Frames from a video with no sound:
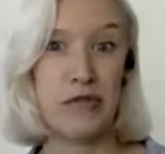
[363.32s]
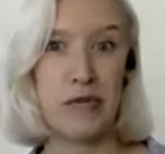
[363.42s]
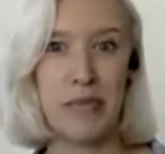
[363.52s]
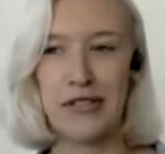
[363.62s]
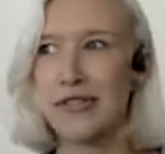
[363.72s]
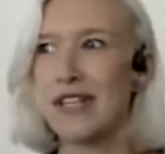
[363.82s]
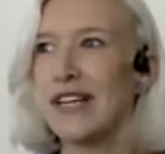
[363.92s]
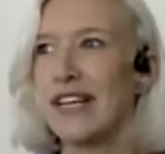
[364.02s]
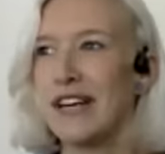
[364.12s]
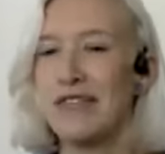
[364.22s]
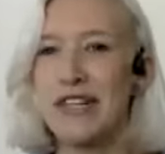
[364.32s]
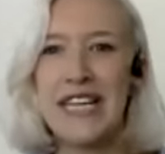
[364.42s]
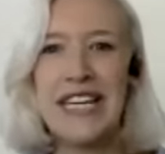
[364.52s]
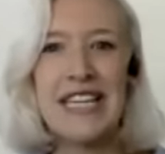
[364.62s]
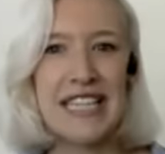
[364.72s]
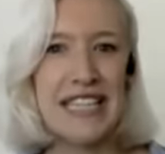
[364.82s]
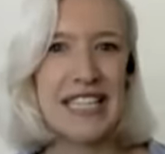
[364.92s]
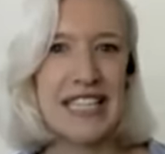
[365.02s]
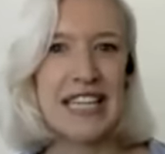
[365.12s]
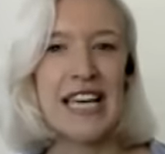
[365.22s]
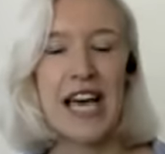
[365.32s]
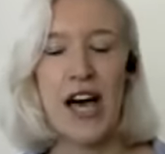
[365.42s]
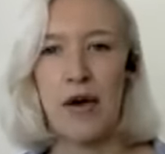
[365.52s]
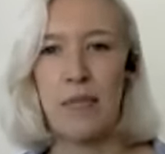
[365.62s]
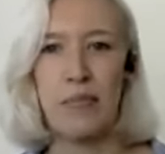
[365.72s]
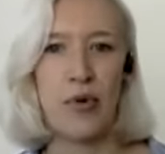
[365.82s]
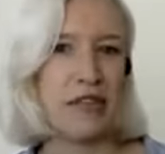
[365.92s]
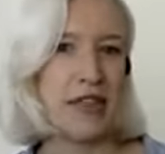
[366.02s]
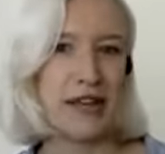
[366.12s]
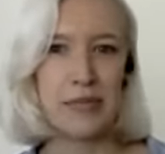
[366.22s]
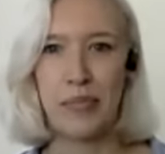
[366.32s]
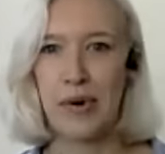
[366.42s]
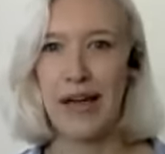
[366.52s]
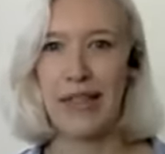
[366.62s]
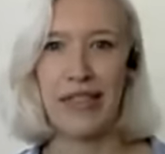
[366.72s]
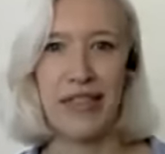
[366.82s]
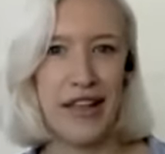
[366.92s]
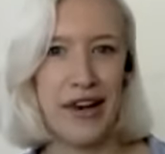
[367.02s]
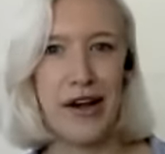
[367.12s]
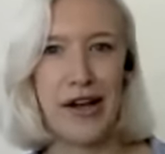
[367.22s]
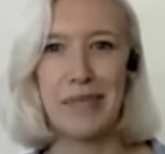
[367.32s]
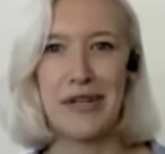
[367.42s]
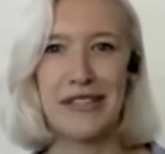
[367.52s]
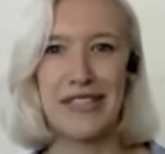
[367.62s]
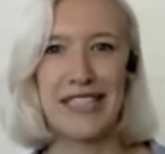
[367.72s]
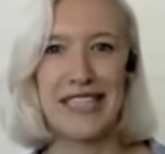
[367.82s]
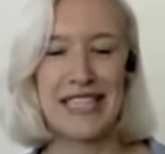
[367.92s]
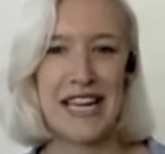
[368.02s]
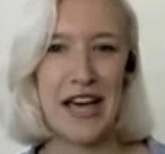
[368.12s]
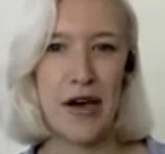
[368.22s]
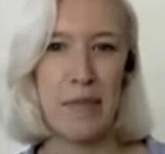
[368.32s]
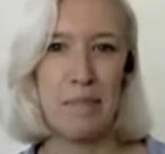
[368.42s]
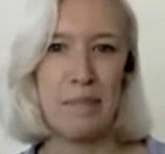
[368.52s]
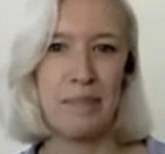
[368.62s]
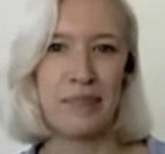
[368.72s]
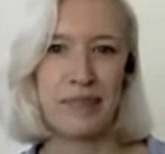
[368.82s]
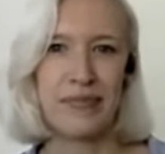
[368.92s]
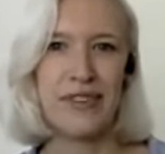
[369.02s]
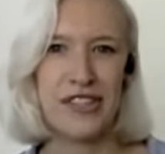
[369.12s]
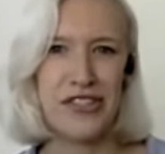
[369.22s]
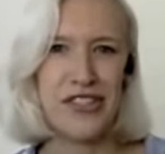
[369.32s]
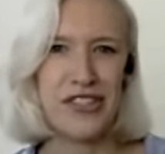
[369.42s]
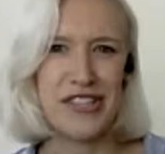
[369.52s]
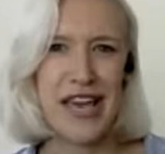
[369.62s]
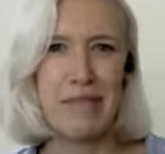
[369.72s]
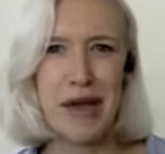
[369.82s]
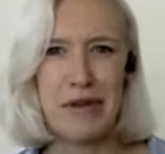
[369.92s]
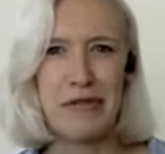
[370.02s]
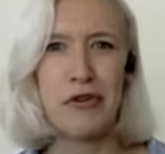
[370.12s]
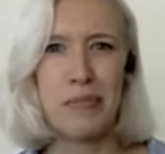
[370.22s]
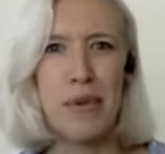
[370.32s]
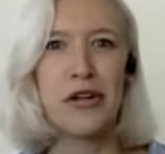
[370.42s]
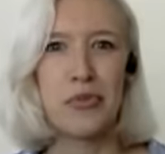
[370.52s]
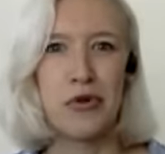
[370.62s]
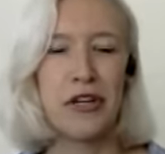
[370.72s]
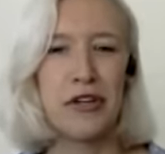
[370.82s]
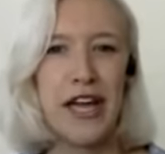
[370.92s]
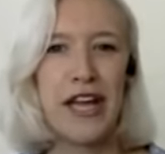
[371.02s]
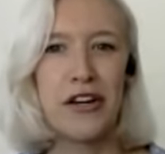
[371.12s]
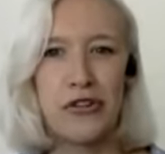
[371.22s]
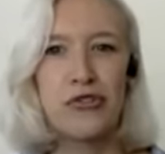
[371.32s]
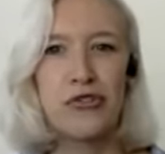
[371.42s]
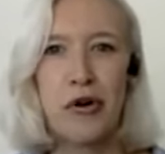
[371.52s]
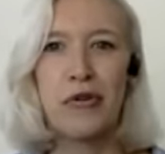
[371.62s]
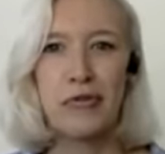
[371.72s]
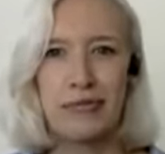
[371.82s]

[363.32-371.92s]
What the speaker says: the muscles that are kind of needed, whether that's breath, alignment, it's just, made me feel much more in control.